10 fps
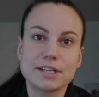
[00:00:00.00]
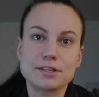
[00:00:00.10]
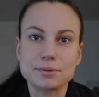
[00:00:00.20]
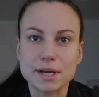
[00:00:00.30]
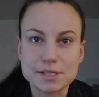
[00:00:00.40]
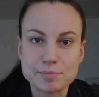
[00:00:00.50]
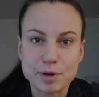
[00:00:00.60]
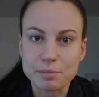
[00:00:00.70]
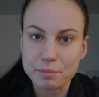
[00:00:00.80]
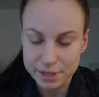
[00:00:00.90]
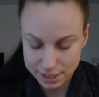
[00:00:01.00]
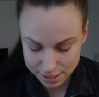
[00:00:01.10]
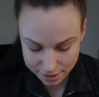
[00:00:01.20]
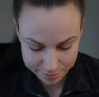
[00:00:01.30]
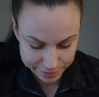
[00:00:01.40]
that you guys probably
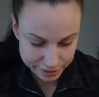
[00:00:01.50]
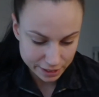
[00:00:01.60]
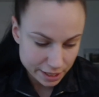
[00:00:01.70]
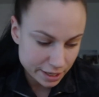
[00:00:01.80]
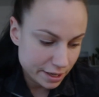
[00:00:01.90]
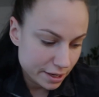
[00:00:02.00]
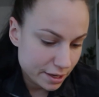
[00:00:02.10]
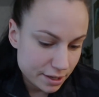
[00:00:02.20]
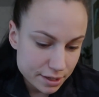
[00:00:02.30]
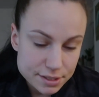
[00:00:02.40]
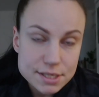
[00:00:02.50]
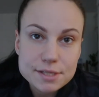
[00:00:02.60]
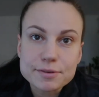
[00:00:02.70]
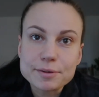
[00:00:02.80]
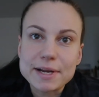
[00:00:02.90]
care, but
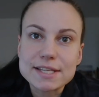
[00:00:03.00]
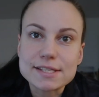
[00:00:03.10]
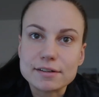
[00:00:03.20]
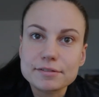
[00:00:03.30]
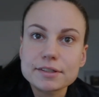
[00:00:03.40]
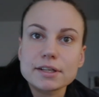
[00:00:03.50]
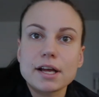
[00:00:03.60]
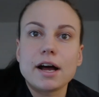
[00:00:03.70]
just for myself.